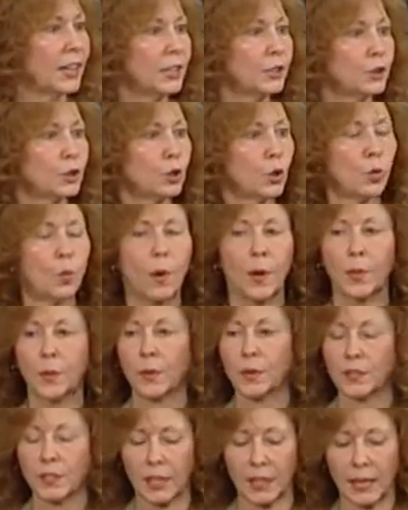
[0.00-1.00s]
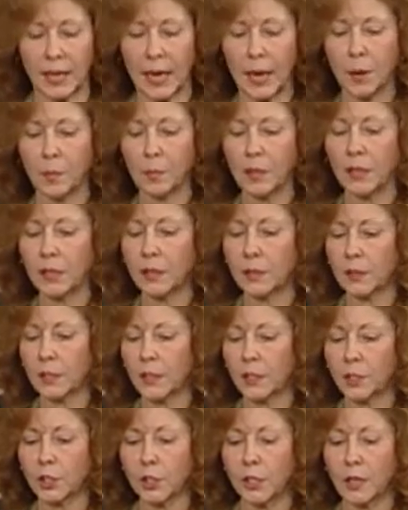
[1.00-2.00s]
So whether it's a gambling
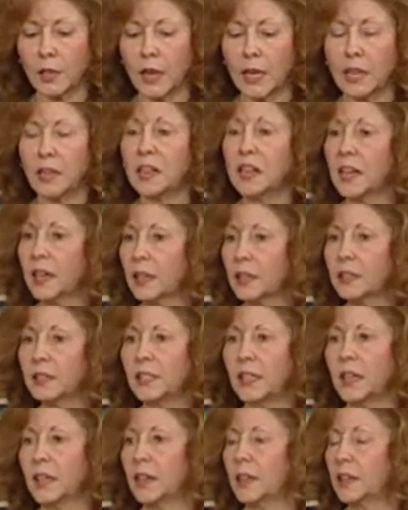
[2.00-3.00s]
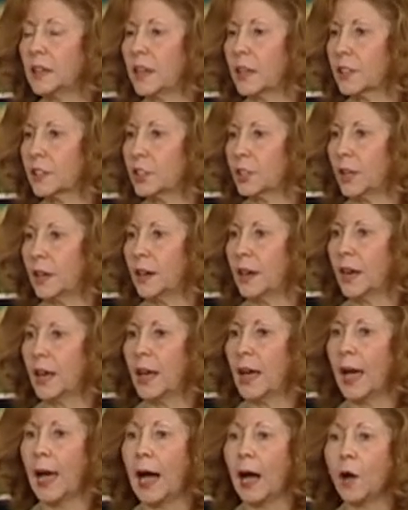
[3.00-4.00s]
addiction, nicotine addiction,
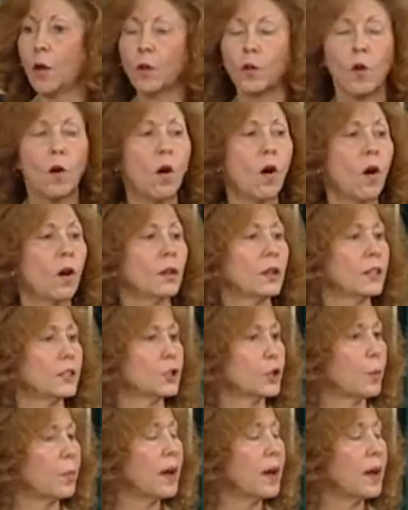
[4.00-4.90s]
alcoholism,